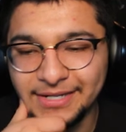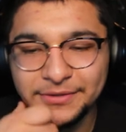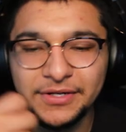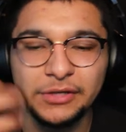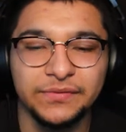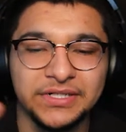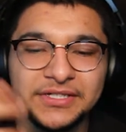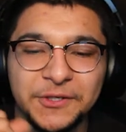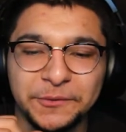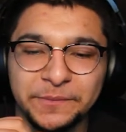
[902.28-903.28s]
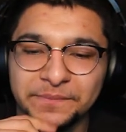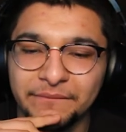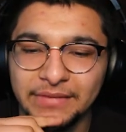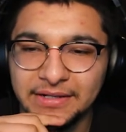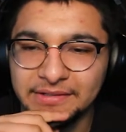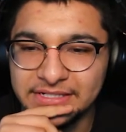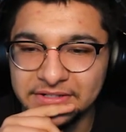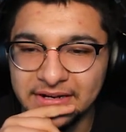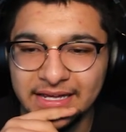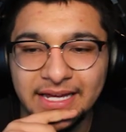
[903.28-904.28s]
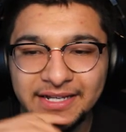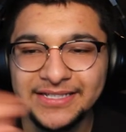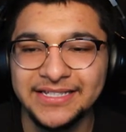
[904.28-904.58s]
it was really dope. I was seeing like, and look at